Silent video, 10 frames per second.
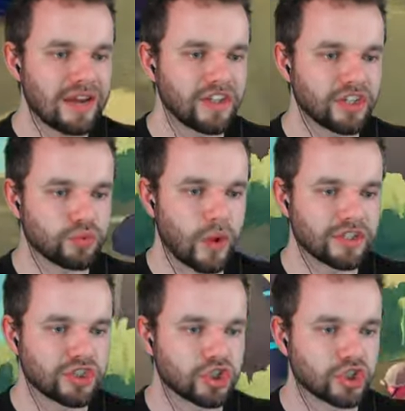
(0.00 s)
they just
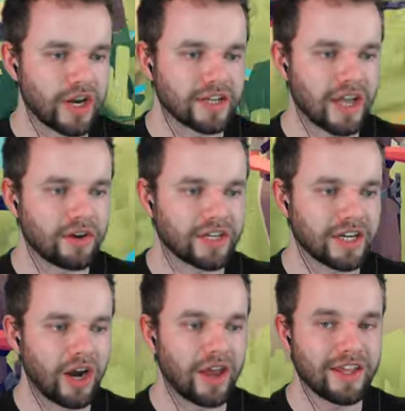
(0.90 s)
went straight down
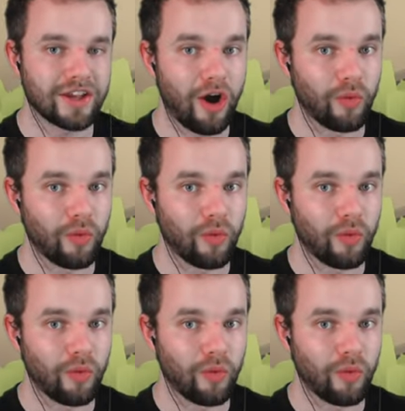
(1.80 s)
here, and they got